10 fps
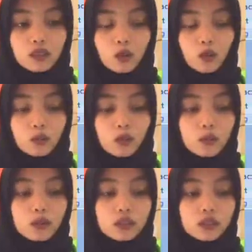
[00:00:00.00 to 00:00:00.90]
of
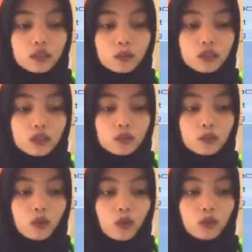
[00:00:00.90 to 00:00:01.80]
observation
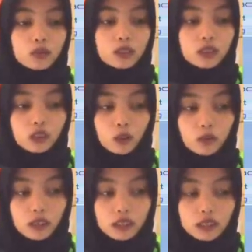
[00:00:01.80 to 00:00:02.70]
from
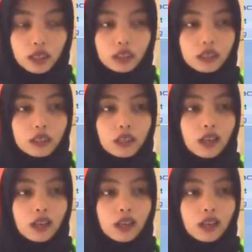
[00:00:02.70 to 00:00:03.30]
Studi